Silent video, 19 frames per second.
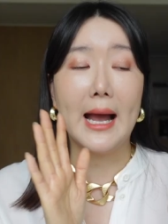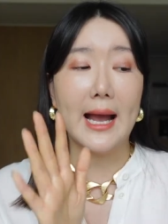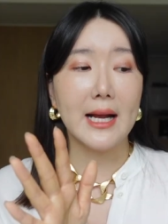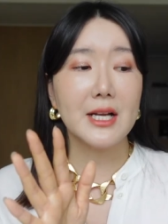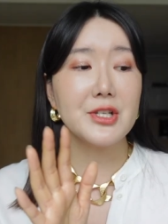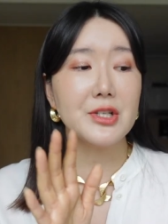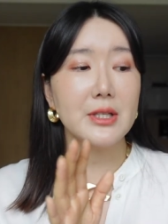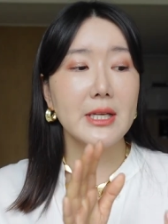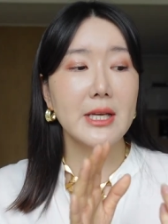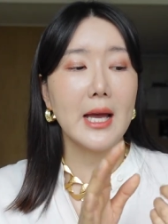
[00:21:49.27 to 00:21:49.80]
I
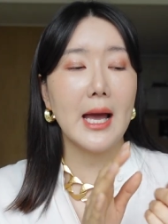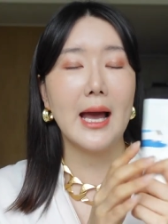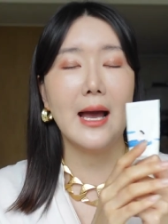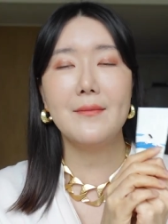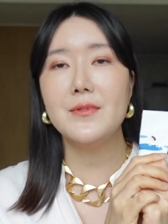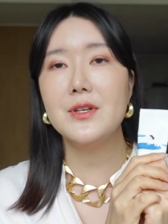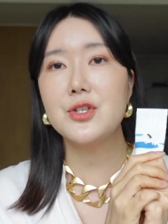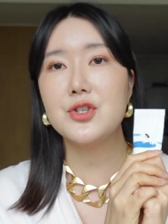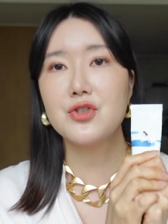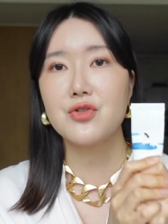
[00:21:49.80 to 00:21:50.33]
actually
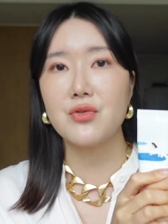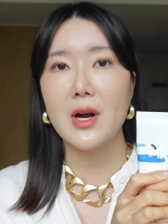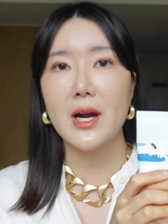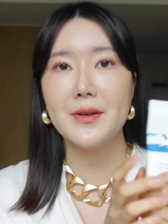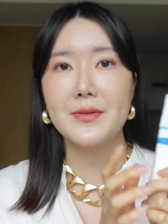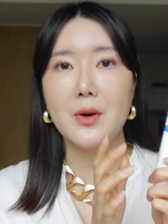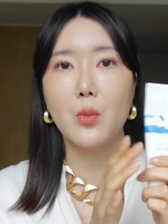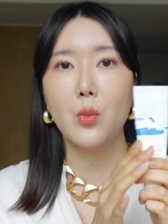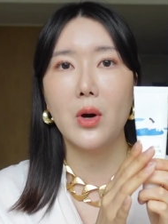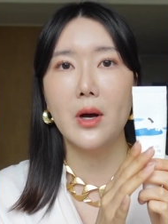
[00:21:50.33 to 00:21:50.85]
haven't
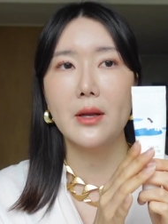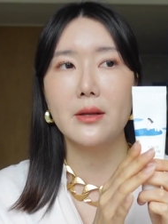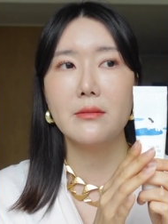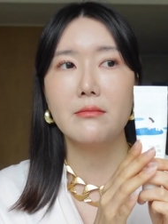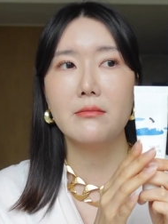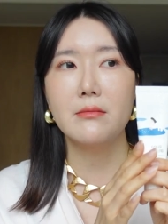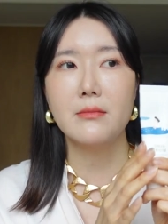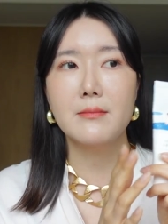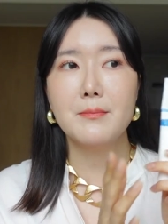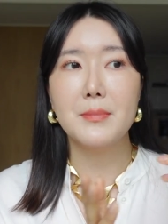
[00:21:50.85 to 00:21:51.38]
tried the
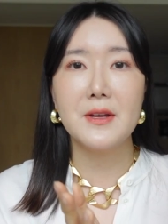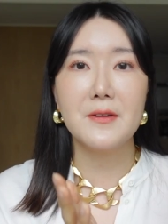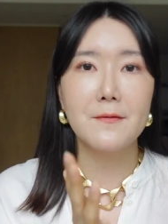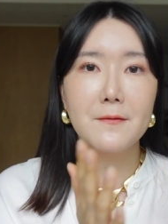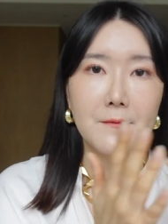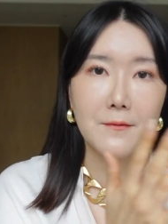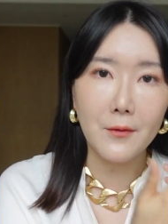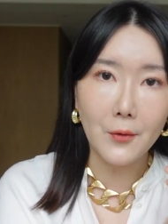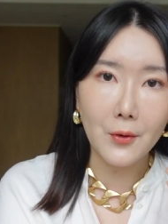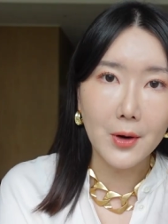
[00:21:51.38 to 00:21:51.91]
one
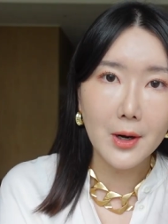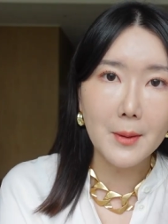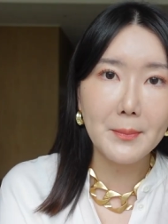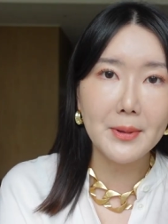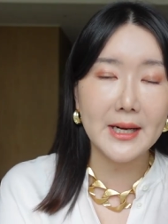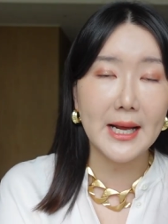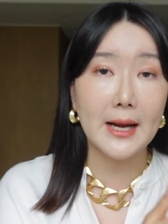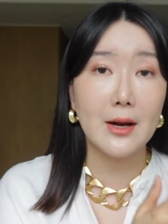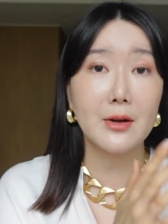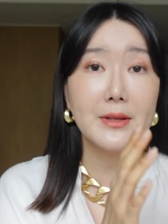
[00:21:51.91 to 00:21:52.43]
before,
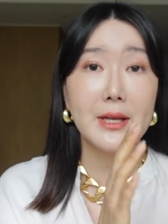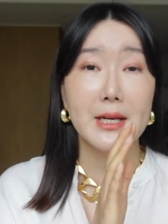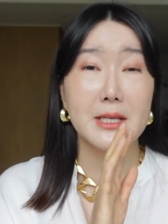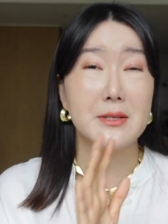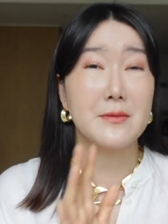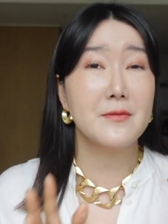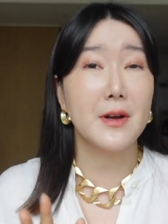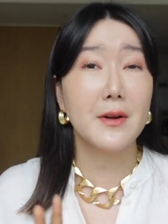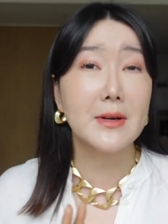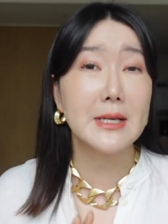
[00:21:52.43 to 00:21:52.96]
but I heard that
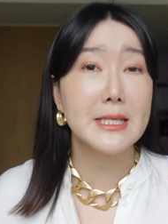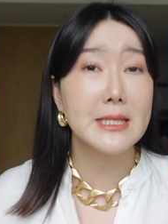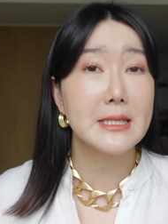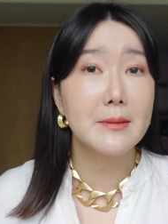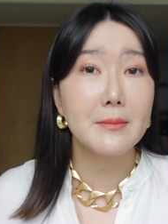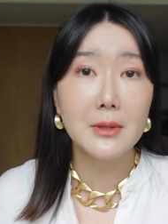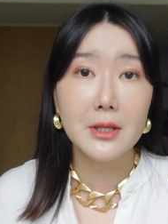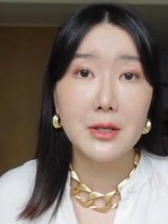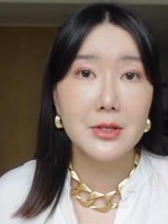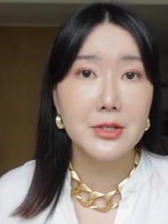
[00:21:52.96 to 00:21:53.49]
it's very
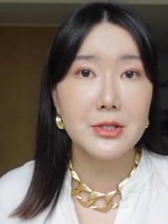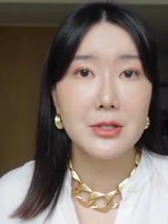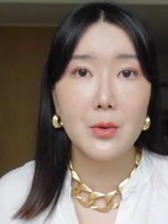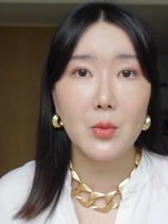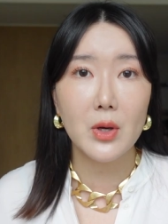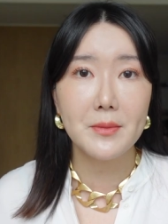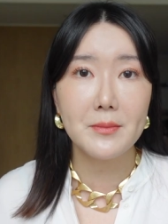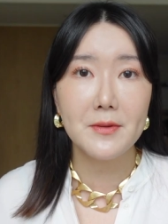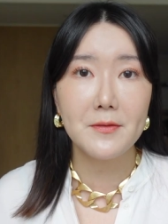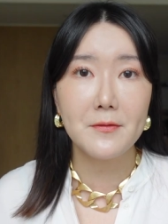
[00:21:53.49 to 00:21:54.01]
similar to the one